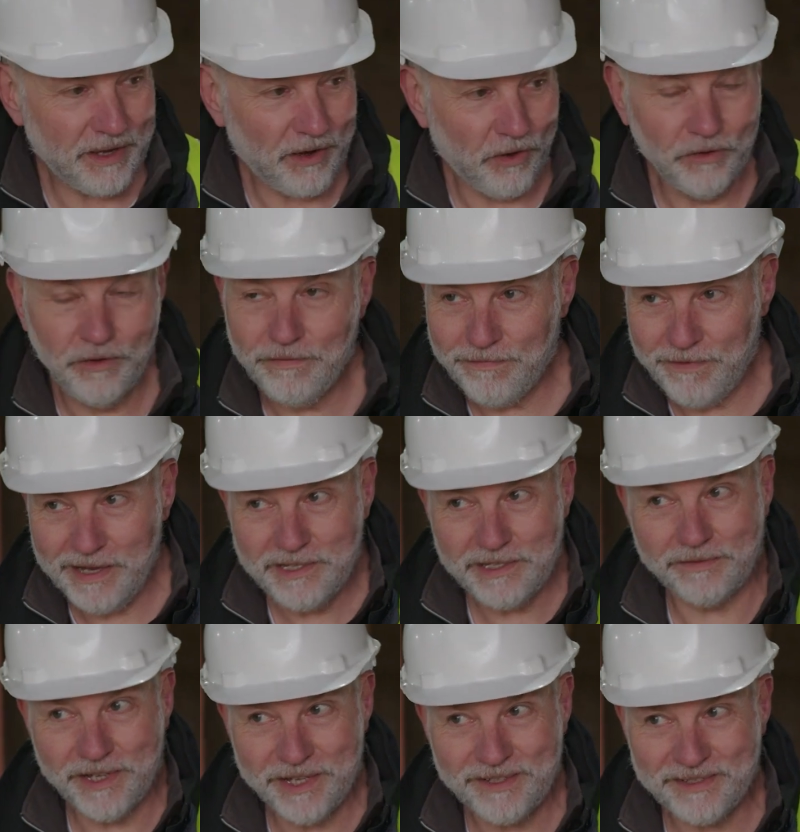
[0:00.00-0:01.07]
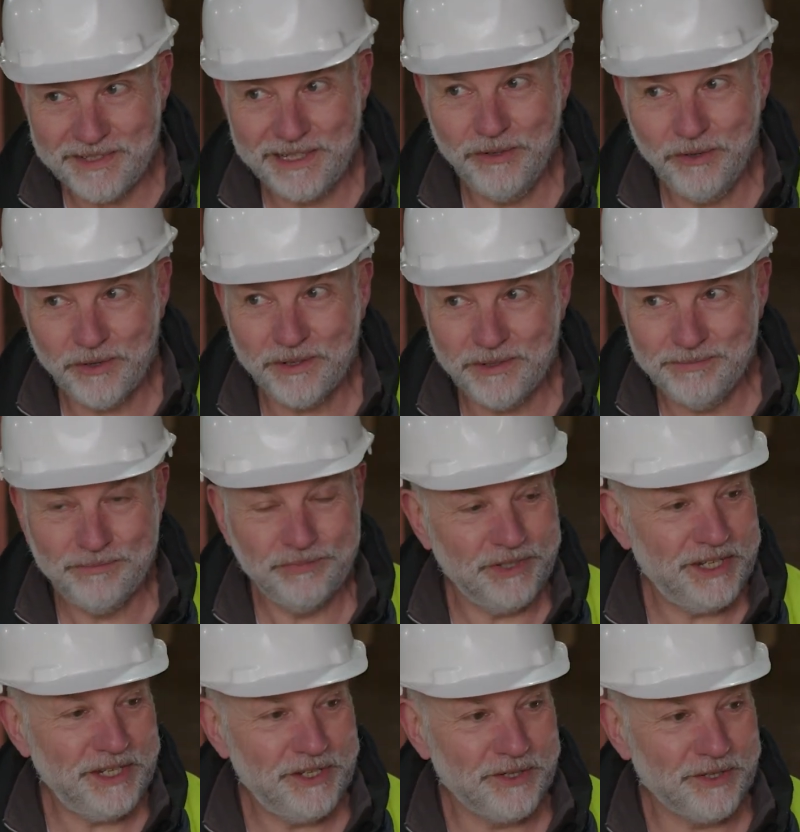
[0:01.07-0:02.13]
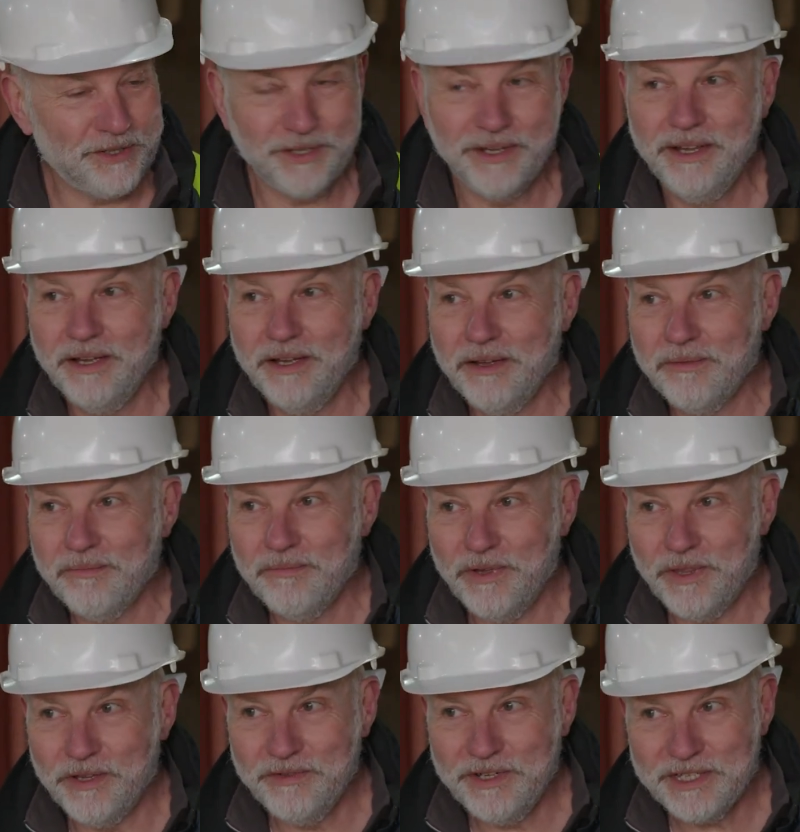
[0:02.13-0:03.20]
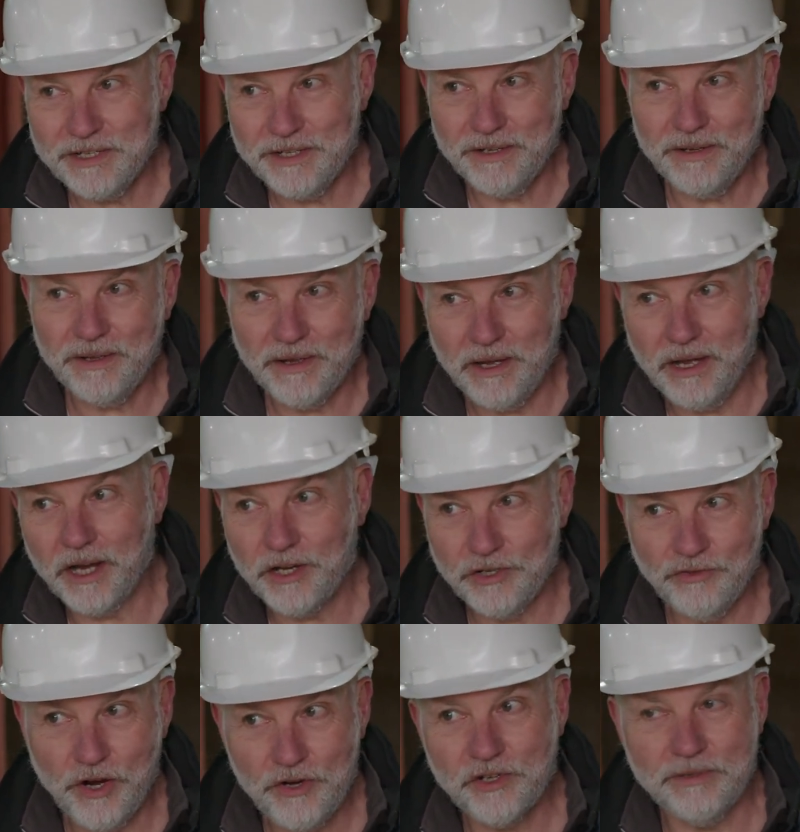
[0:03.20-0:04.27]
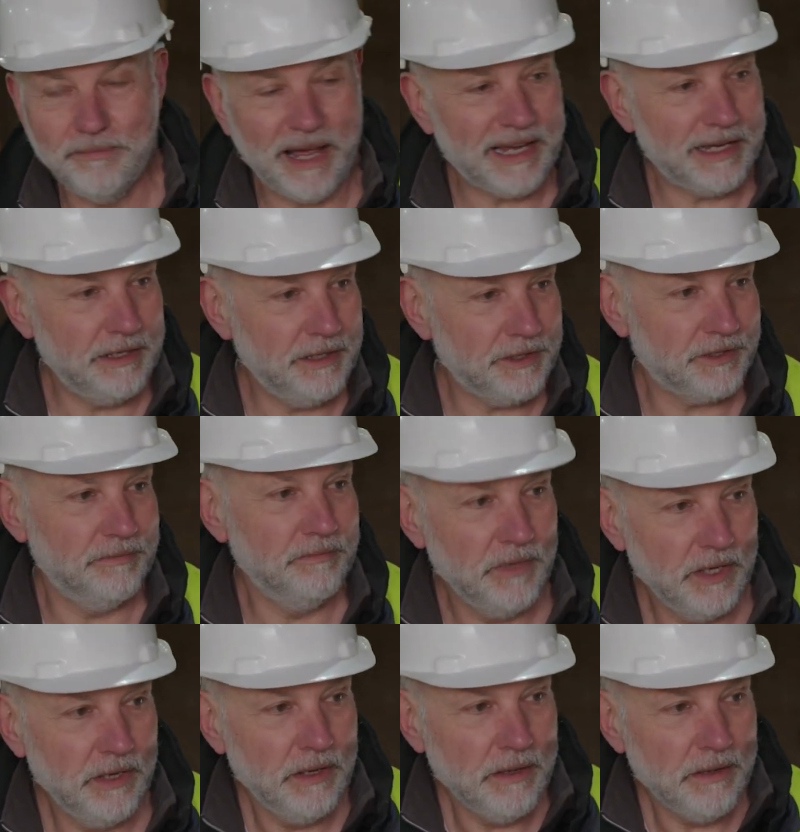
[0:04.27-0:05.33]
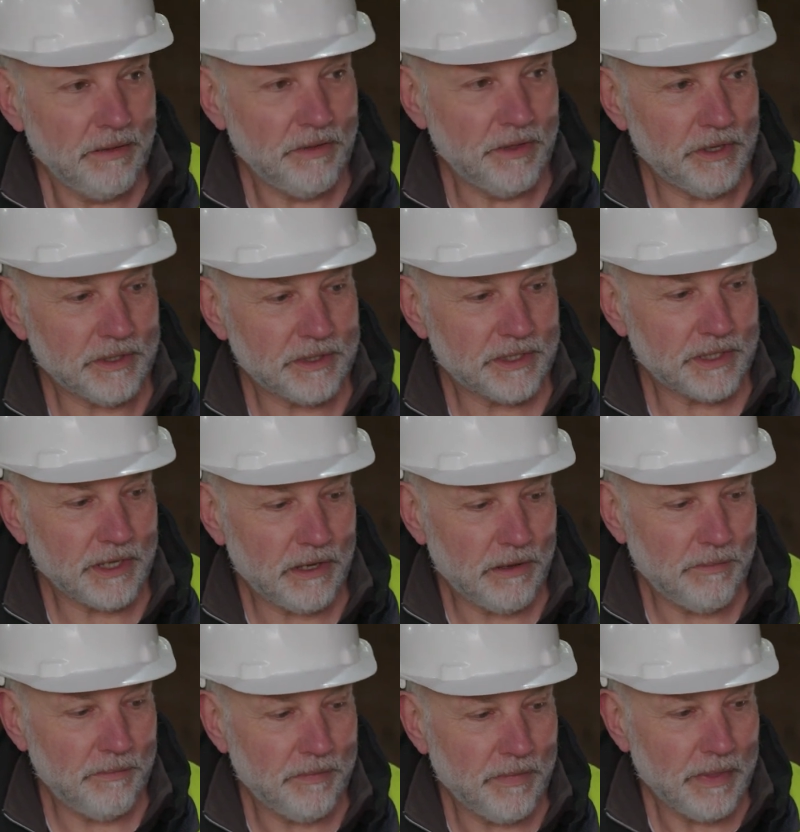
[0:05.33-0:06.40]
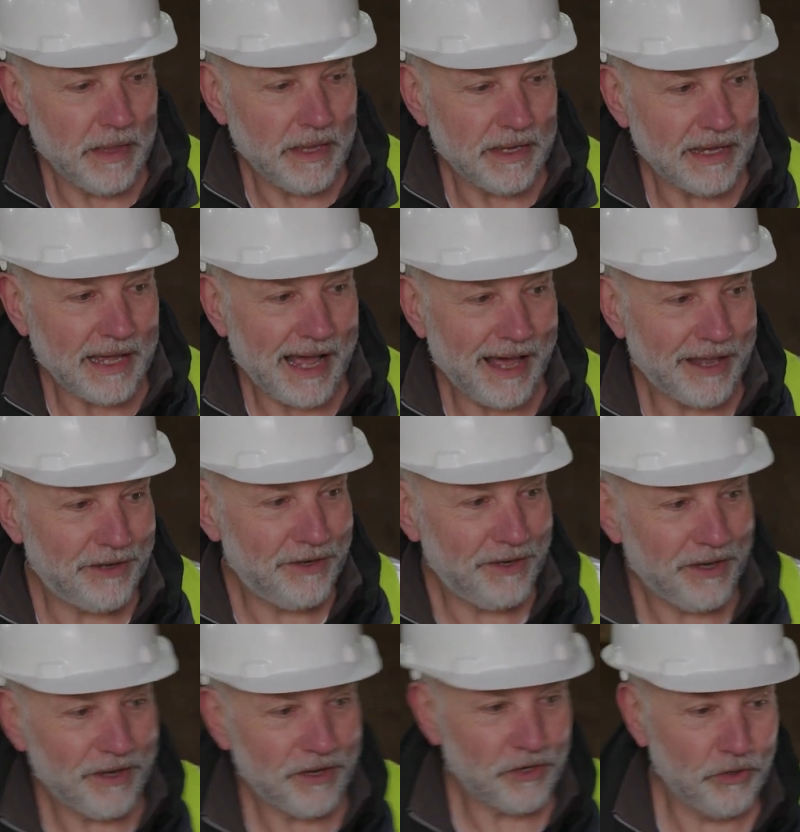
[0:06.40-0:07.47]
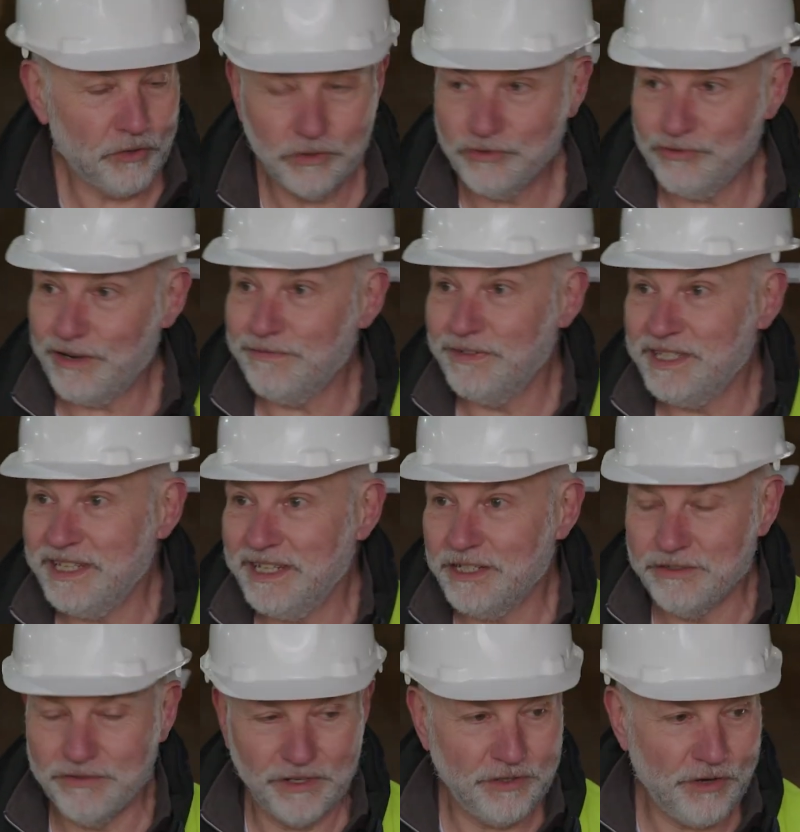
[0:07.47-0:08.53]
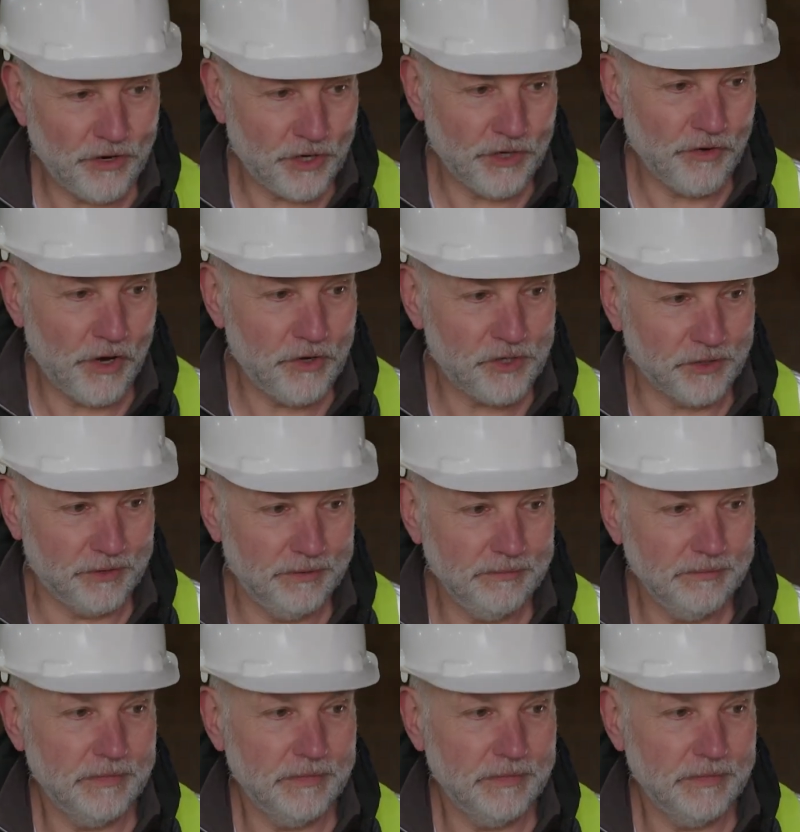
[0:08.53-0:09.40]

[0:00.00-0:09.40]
On the face of it, they look pretty good, but there is a corrosion mechanism that's called graphitic corrosion,